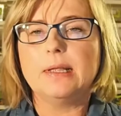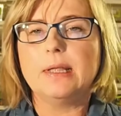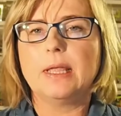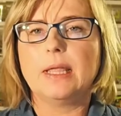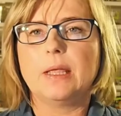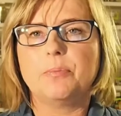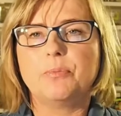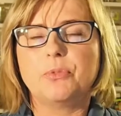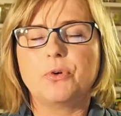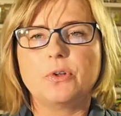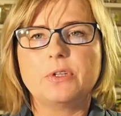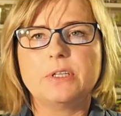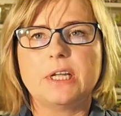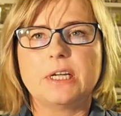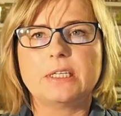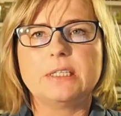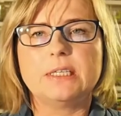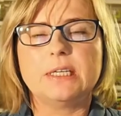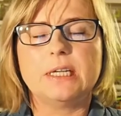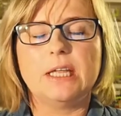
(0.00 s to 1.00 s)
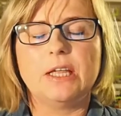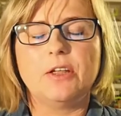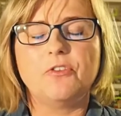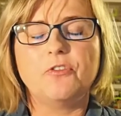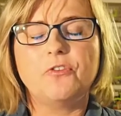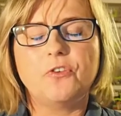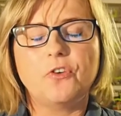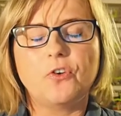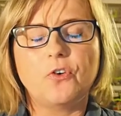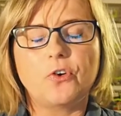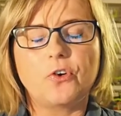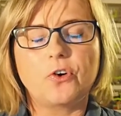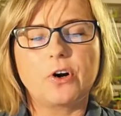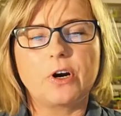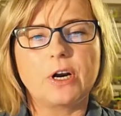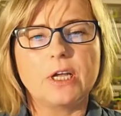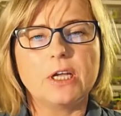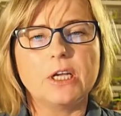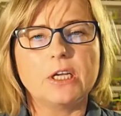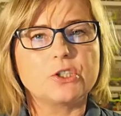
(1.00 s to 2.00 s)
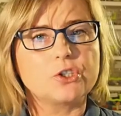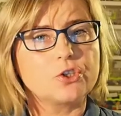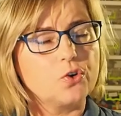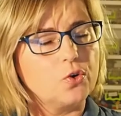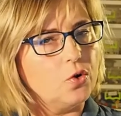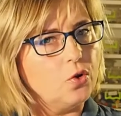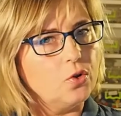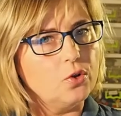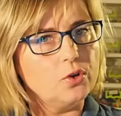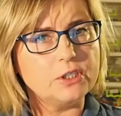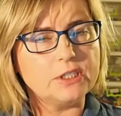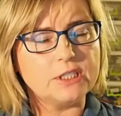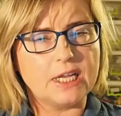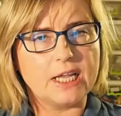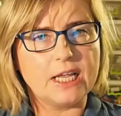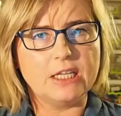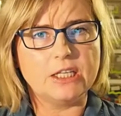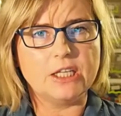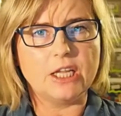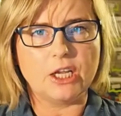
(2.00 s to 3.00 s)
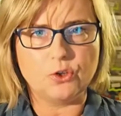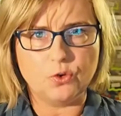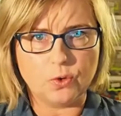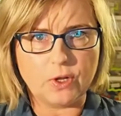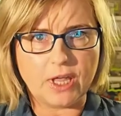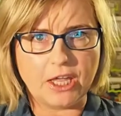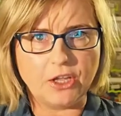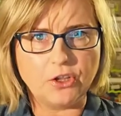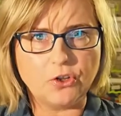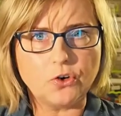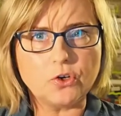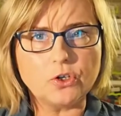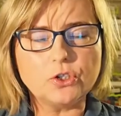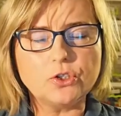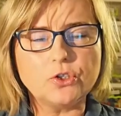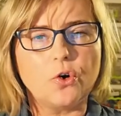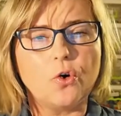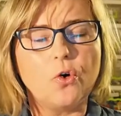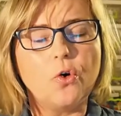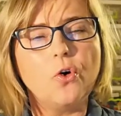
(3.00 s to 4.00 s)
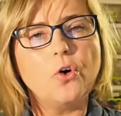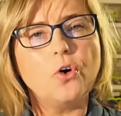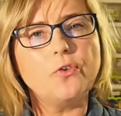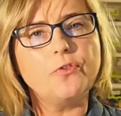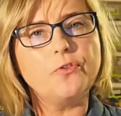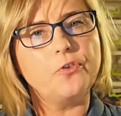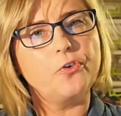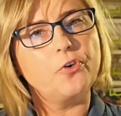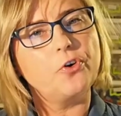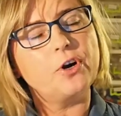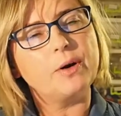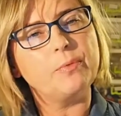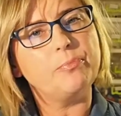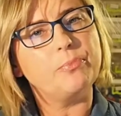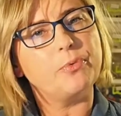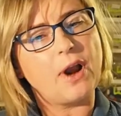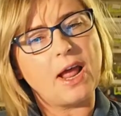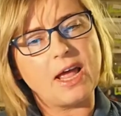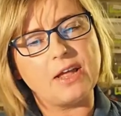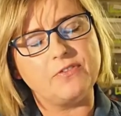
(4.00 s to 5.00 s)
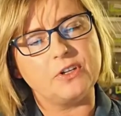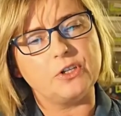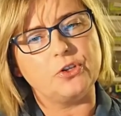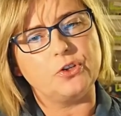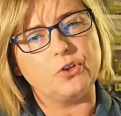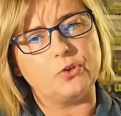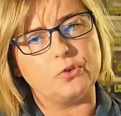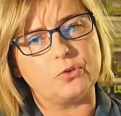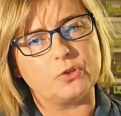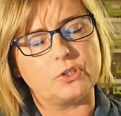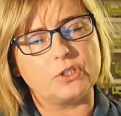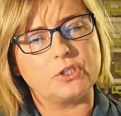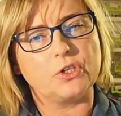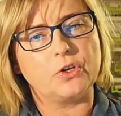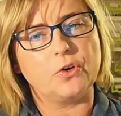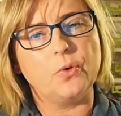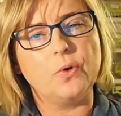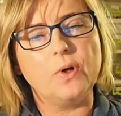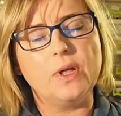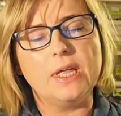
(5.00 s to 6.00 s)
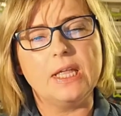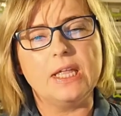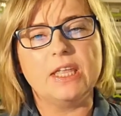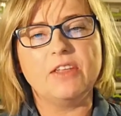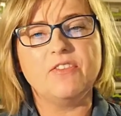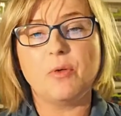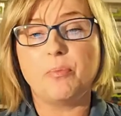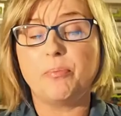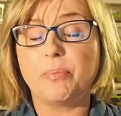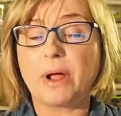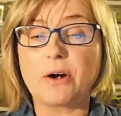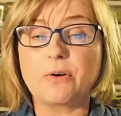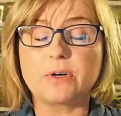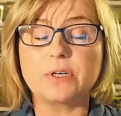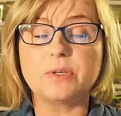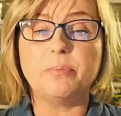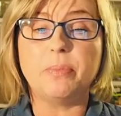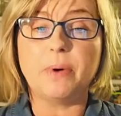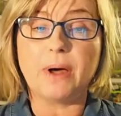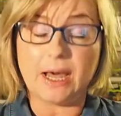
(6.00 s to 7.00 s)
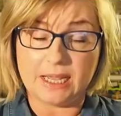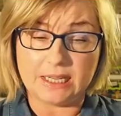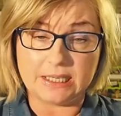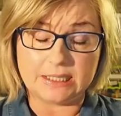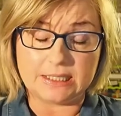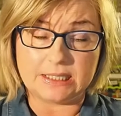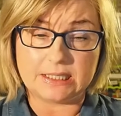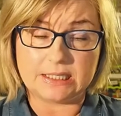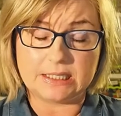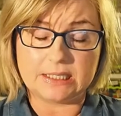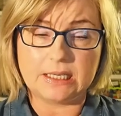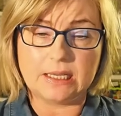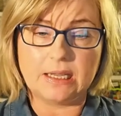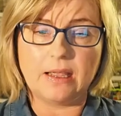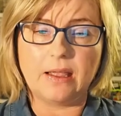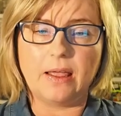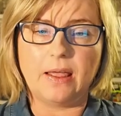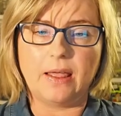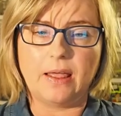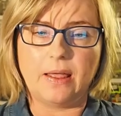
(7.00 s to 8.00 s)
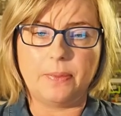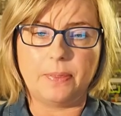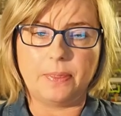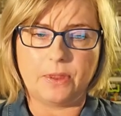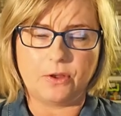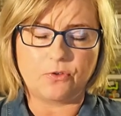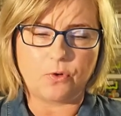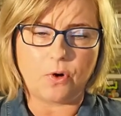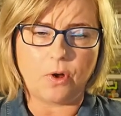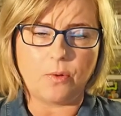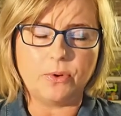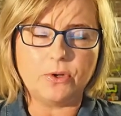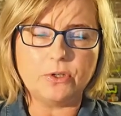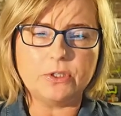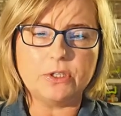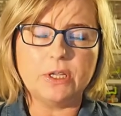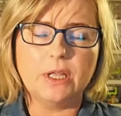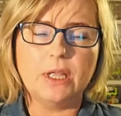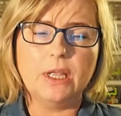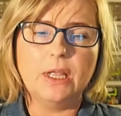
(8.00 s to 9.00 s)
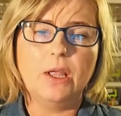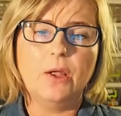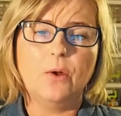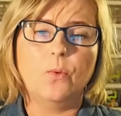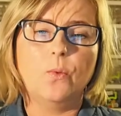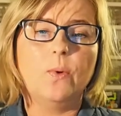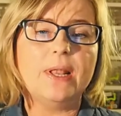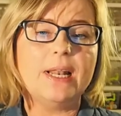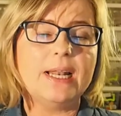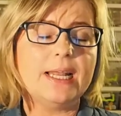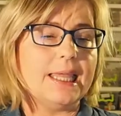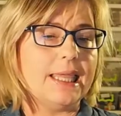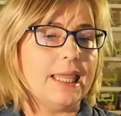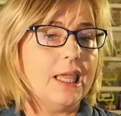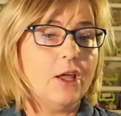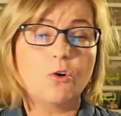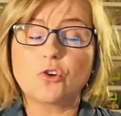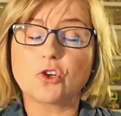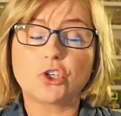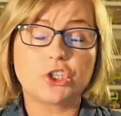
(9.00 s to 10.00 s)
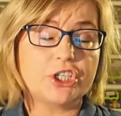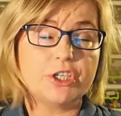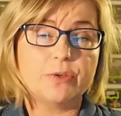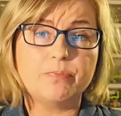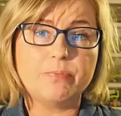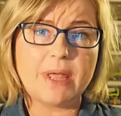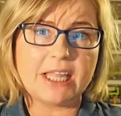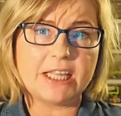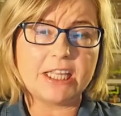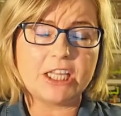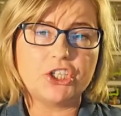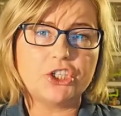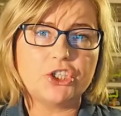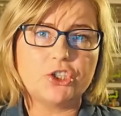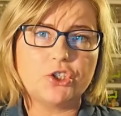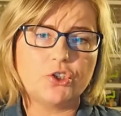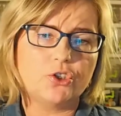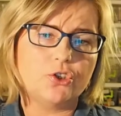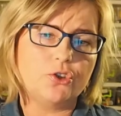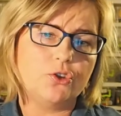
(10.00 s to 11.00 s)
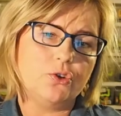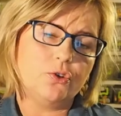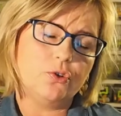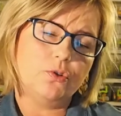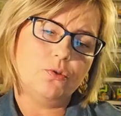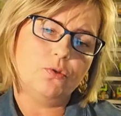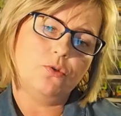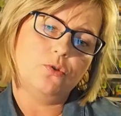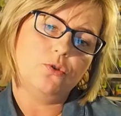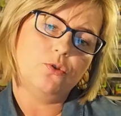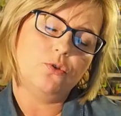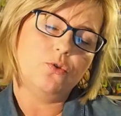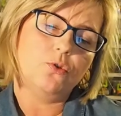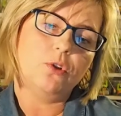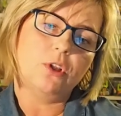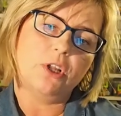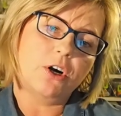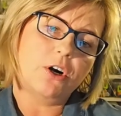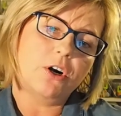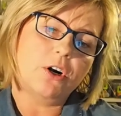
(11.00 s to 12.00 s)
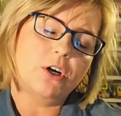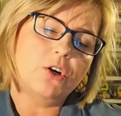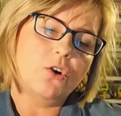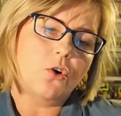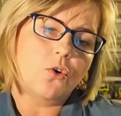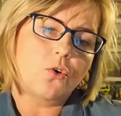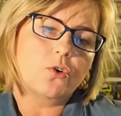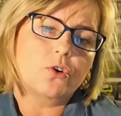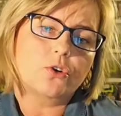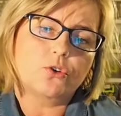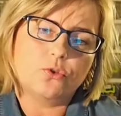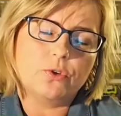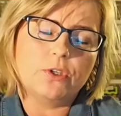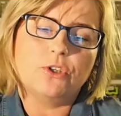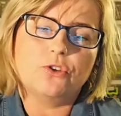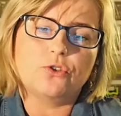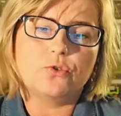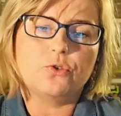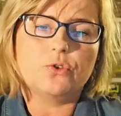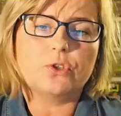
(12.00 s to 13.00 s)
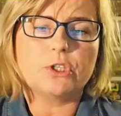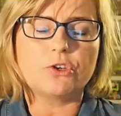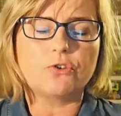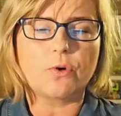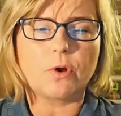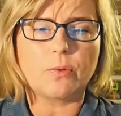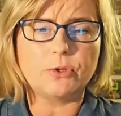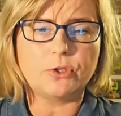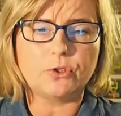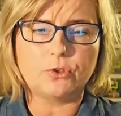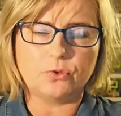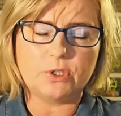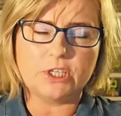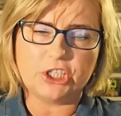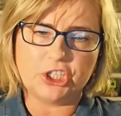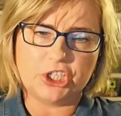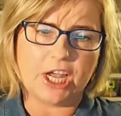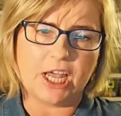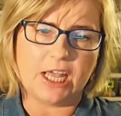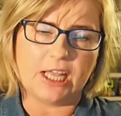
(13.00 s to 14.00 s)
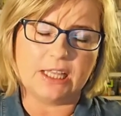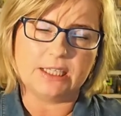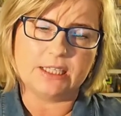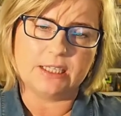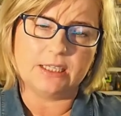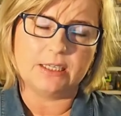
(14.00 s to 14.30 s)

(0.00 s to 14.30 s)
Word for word: a product uh, for uh, schools and educators or for a private use? So if a parent buys um, the robot, will he or she manage to, to learn or to introduce the robot to the child?